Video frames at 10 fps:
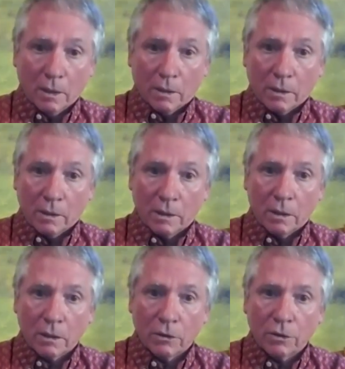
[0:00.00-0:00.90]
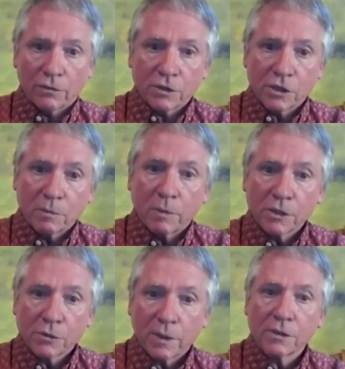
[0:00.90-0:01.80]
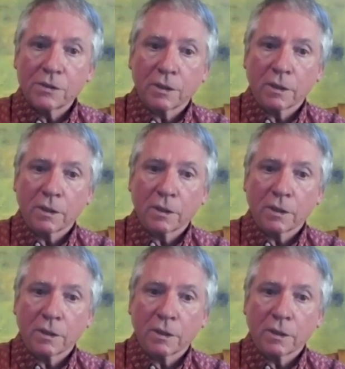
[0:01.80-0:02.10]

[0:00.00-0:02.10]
The university administrators